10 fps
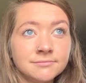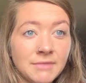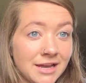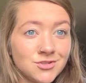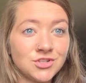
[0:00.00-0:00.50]

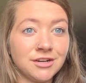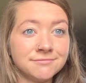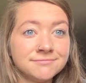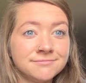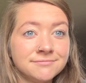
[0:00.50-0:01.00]
pasture.
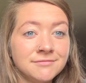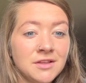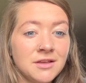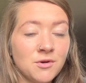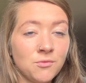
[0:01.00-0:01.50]

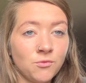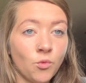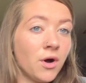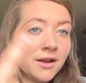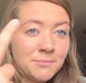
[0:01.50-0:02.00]

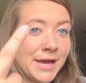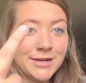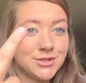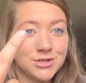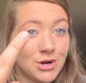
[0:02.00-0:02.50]
One,
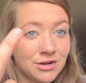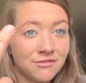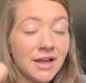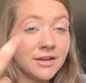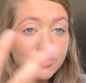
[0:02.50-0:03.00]
pasture is hard to
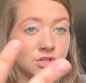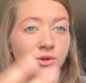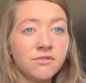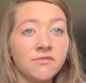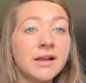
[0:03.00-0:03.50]
find.
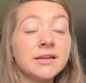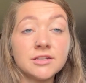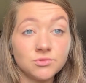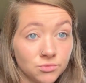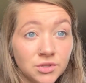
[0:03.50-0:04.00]
Two, if you find it,
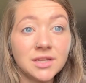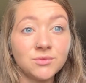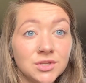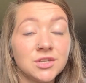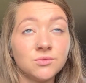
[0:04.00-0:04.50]
it's
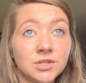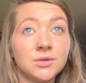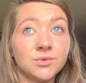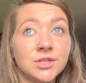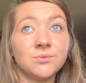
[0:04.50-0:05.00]
really really
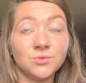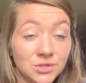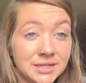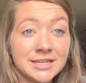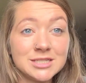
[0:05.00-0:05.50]
really really
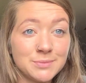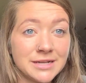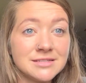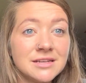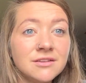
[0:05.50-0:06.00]
really
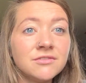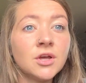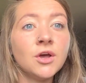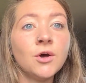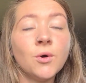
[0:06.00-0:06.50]
expensive
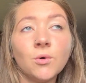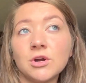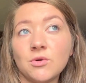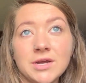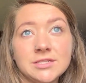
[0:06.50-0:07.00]

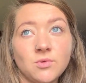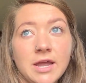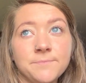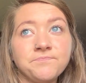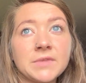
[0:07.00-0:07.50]
or a ways
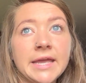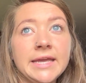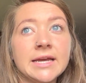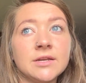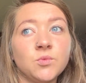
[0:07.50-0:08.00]
away.
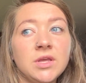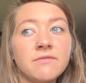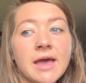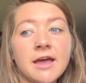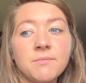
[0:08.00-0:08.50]
And
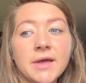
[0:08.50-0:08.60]
we've had